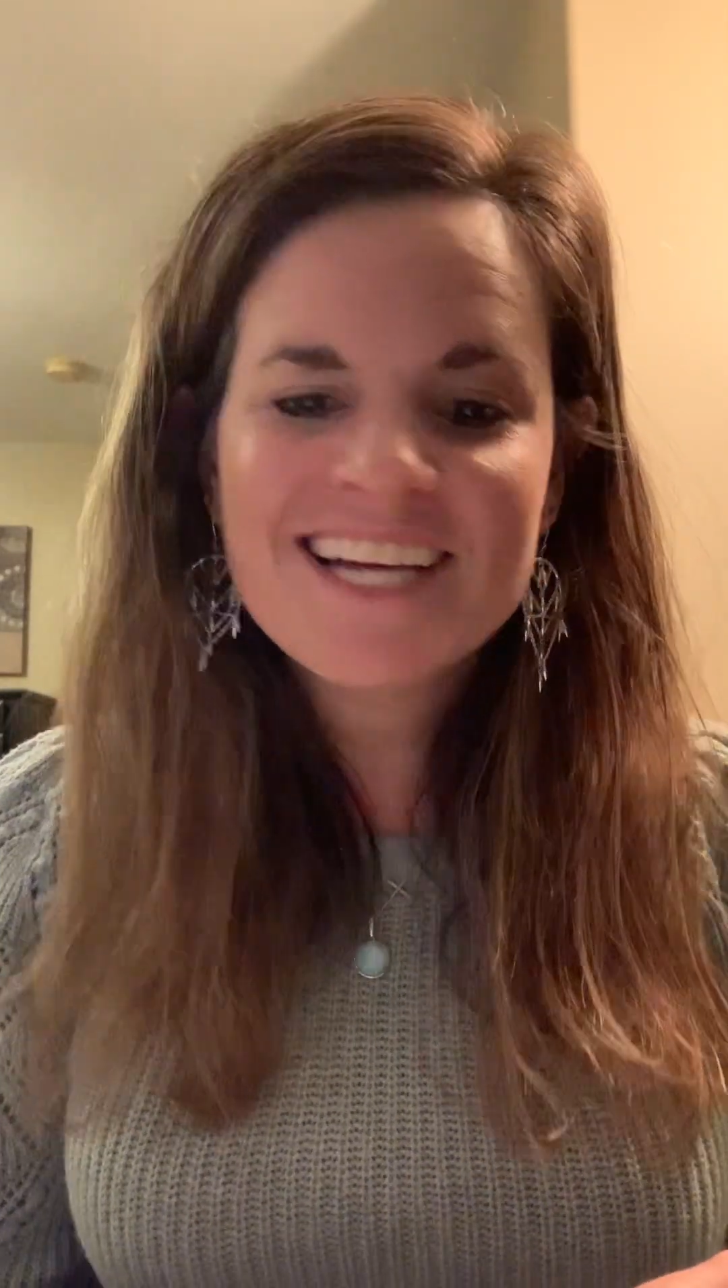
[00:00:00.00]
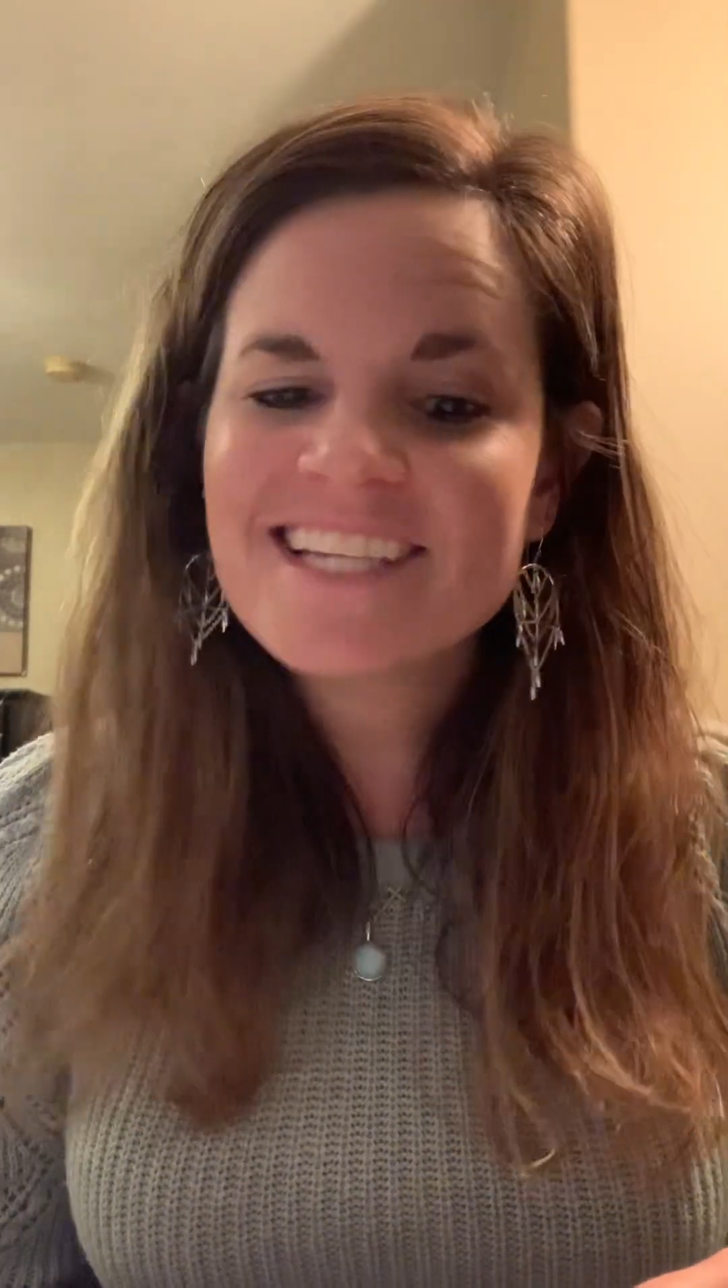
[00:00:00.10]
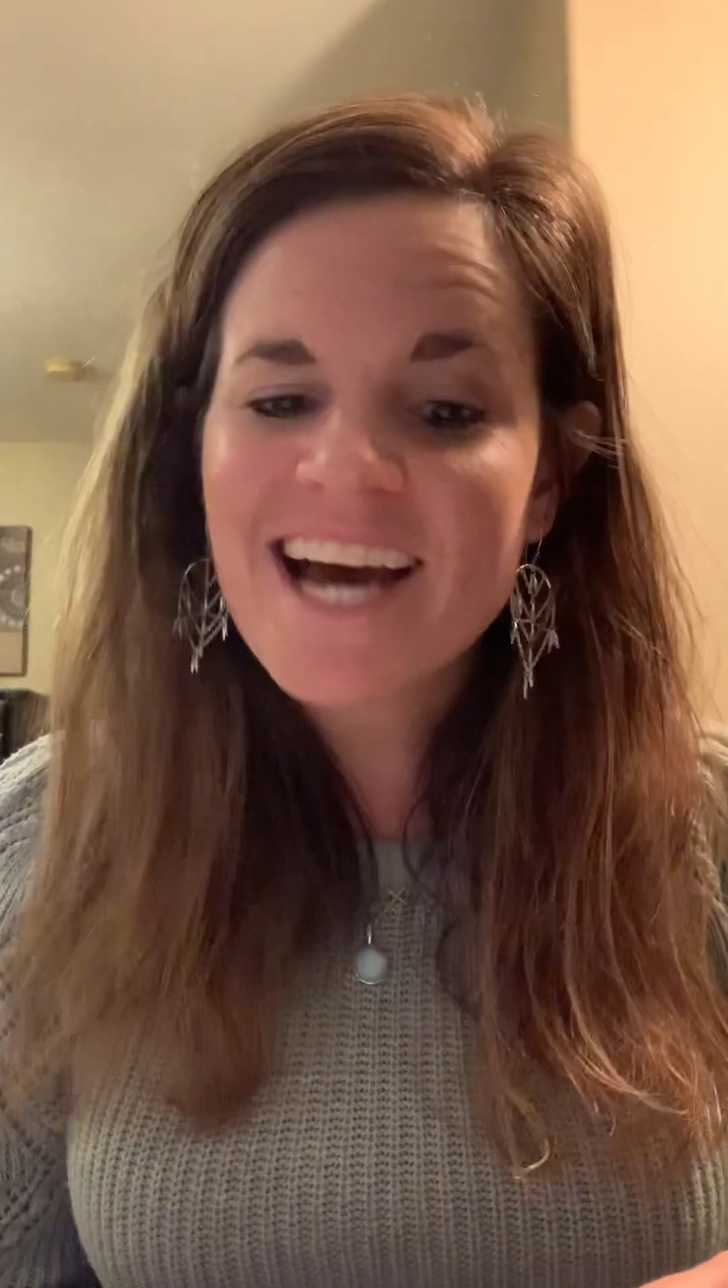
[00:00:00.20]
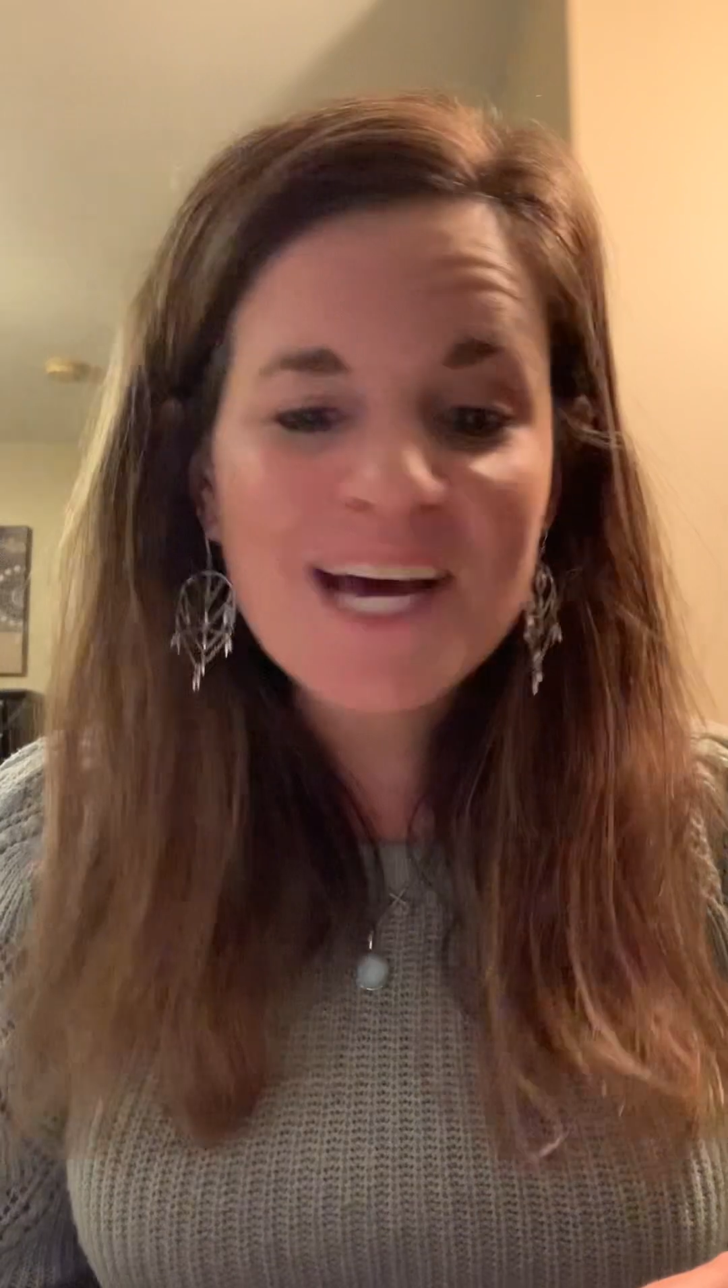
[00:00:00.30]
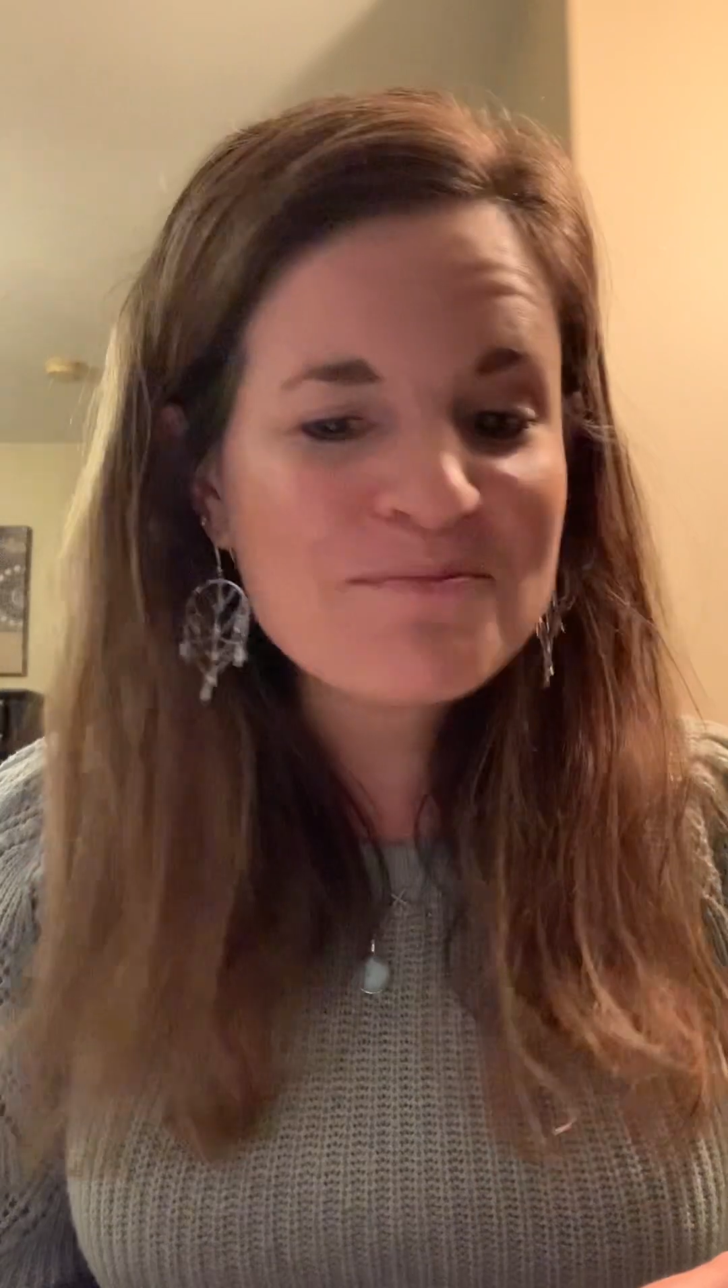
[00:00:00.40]

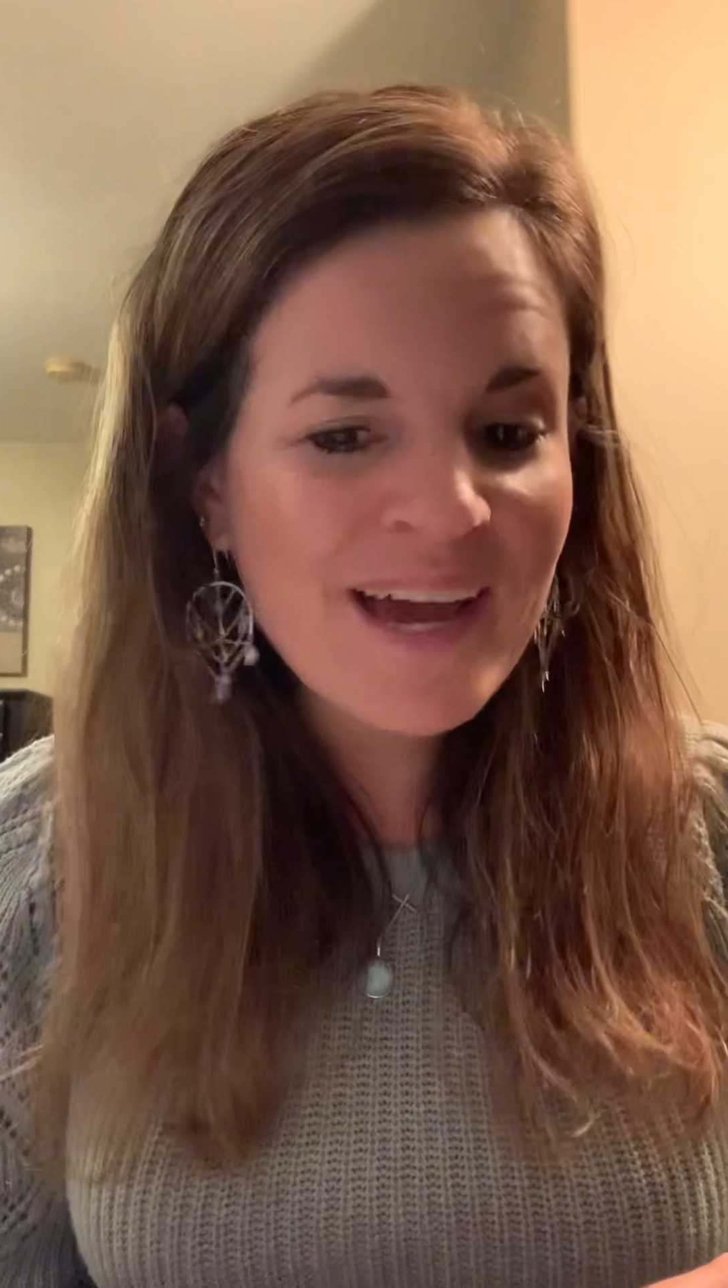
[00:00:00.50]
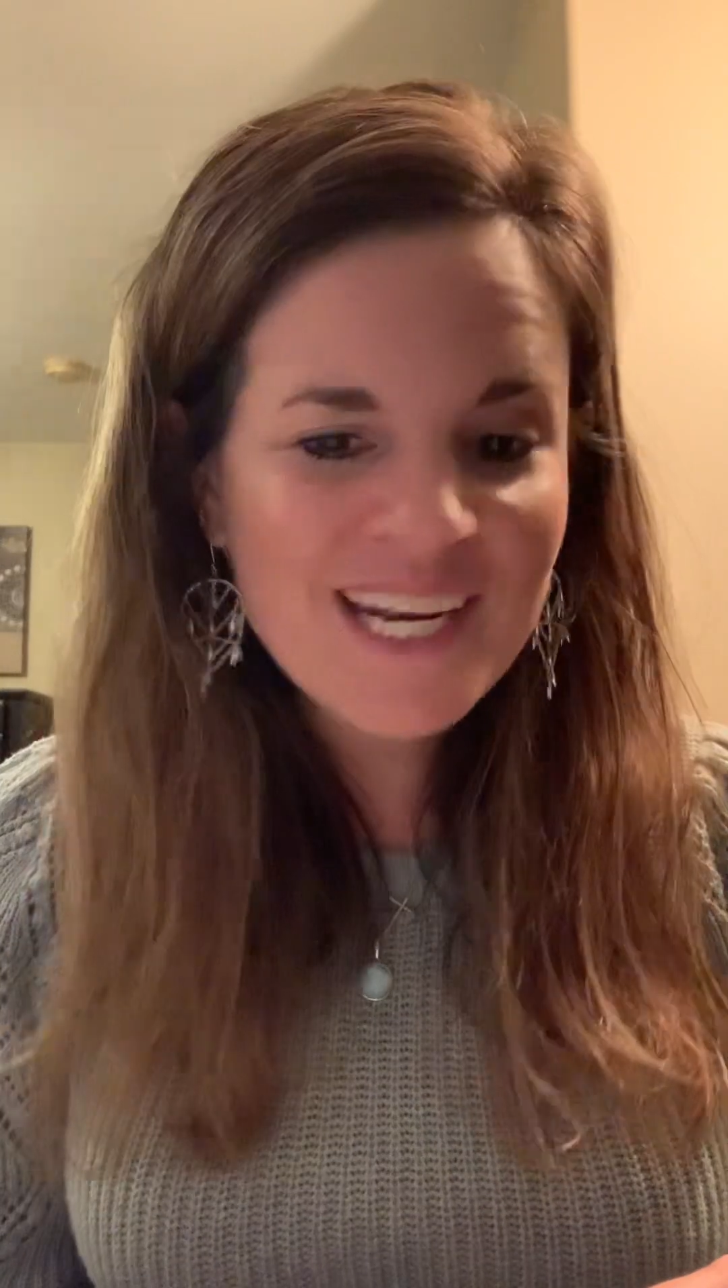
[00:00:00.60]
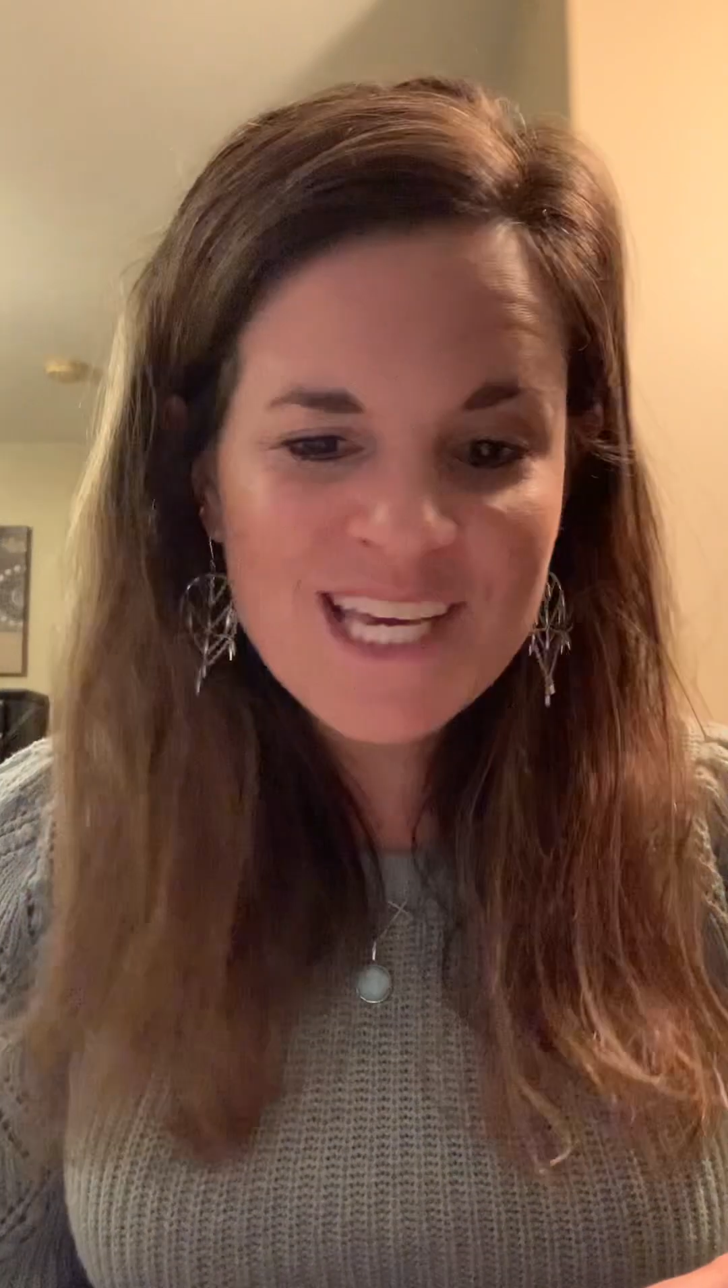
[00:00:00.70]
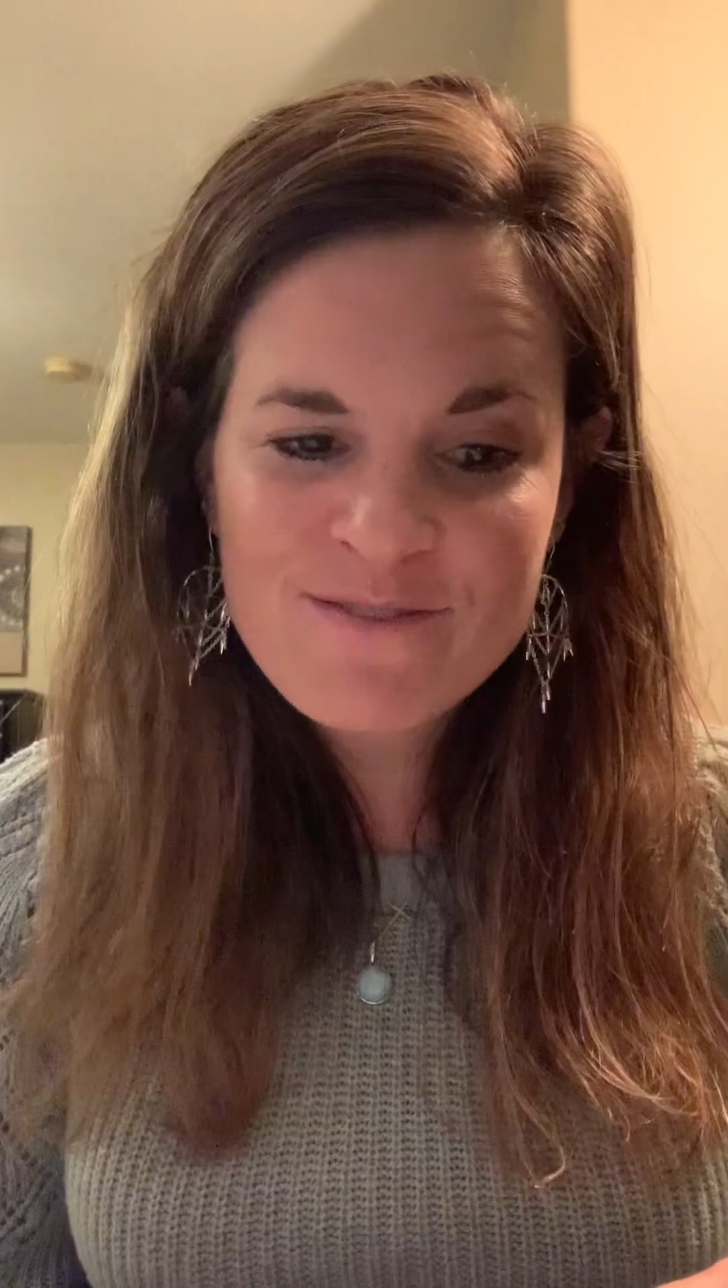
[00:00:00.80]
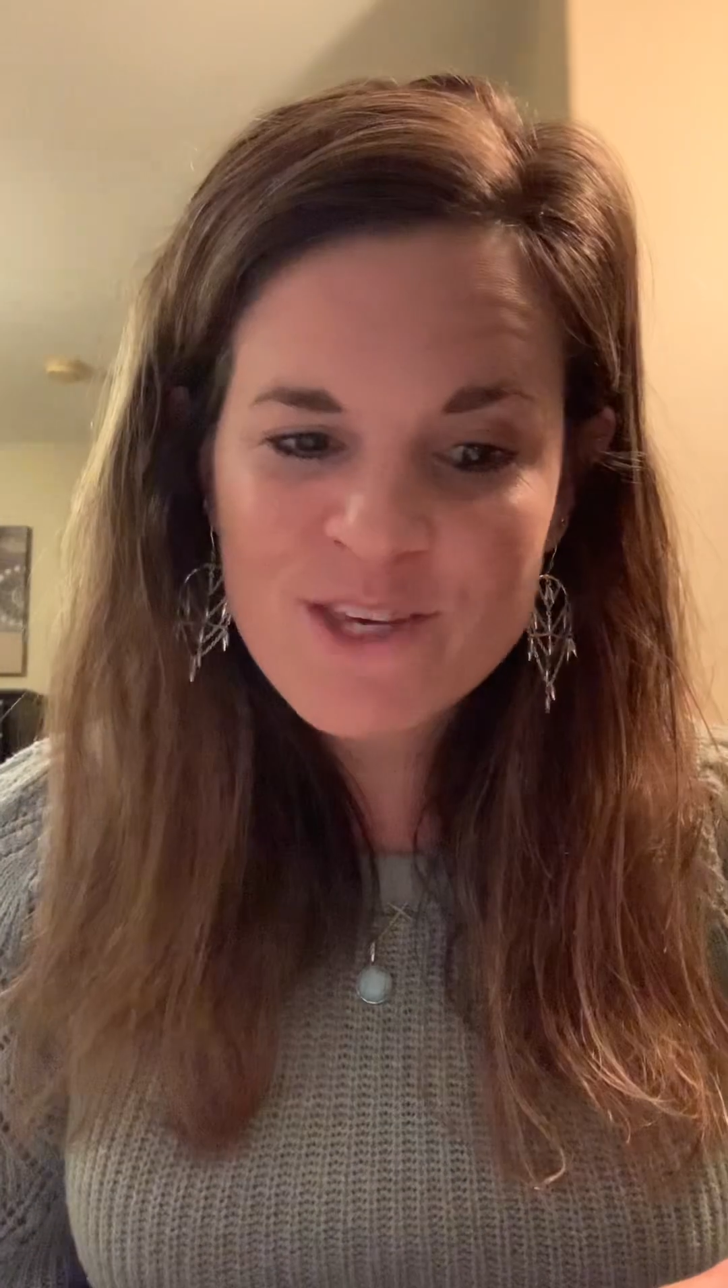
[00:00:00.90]
not many of